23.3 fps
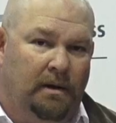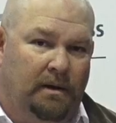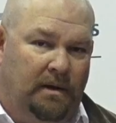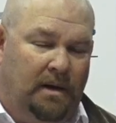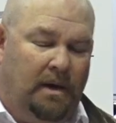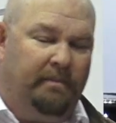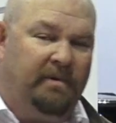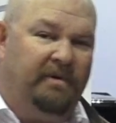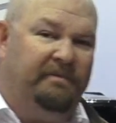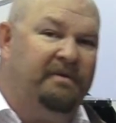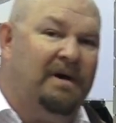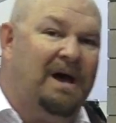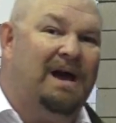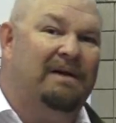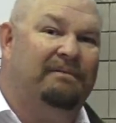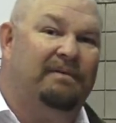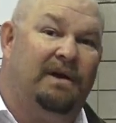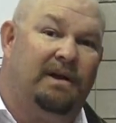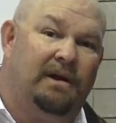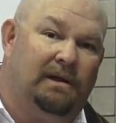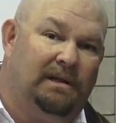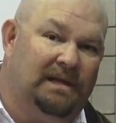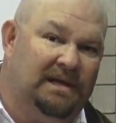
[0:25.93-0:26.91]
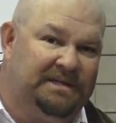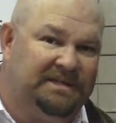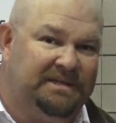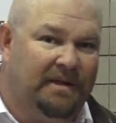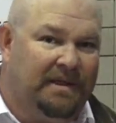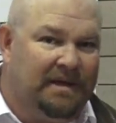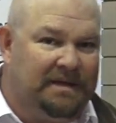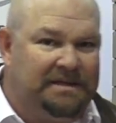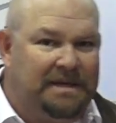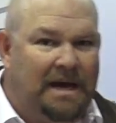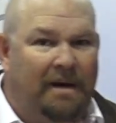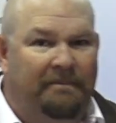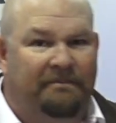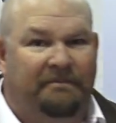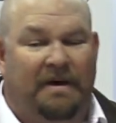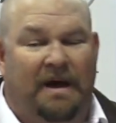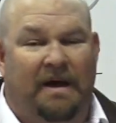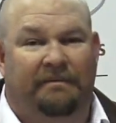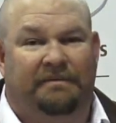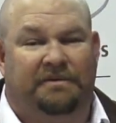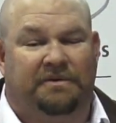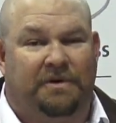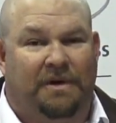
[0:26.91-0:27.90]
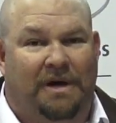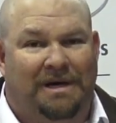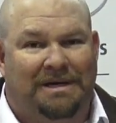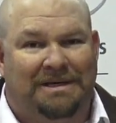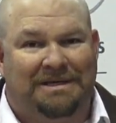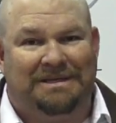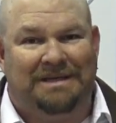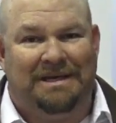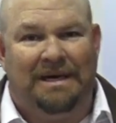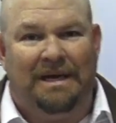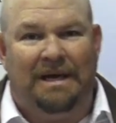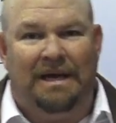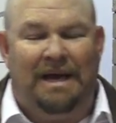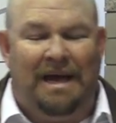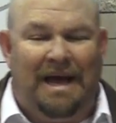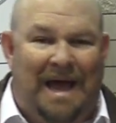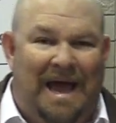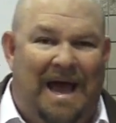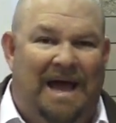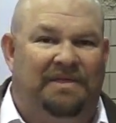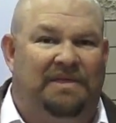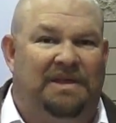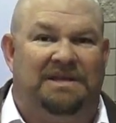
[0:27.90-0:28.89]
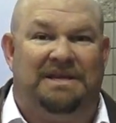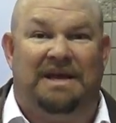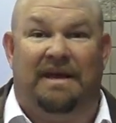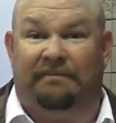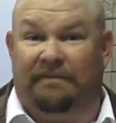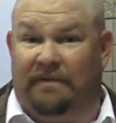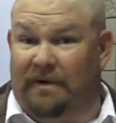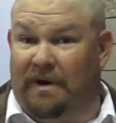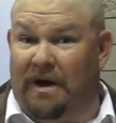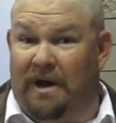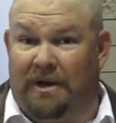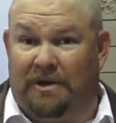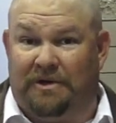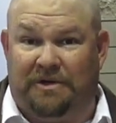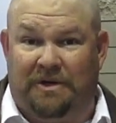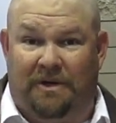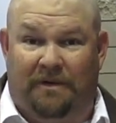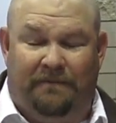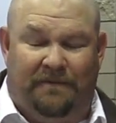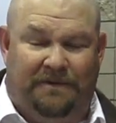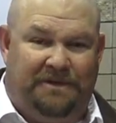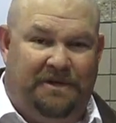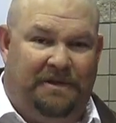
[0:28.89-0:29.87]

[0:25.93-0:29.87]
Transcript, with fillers: Number five on our list of the top five trucks at the Denver Auto Show for